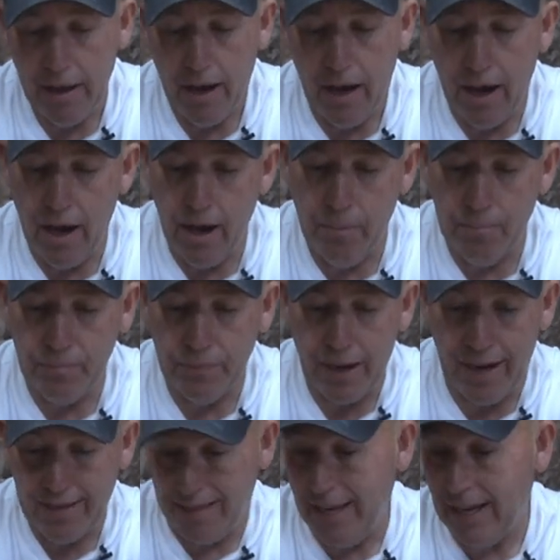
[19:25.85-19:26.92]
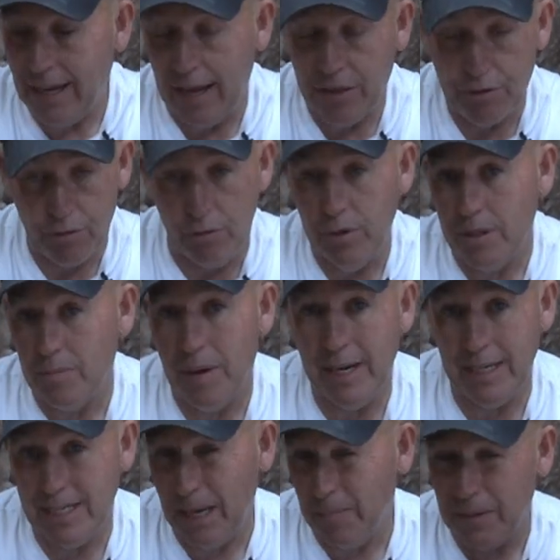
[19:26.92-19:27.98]
I think I threw as
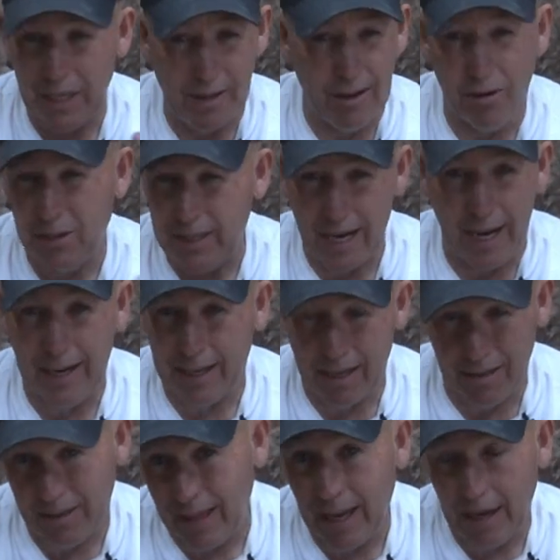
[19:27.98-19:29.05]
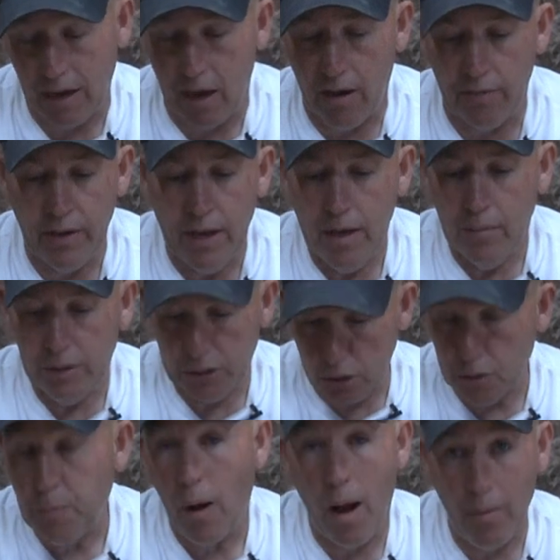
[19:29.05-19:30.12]
many tips in there as I could think of, but
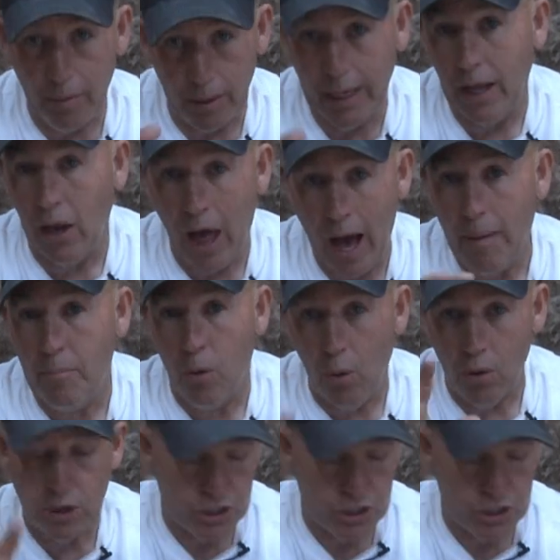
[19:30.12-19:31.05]
there's probably a lot more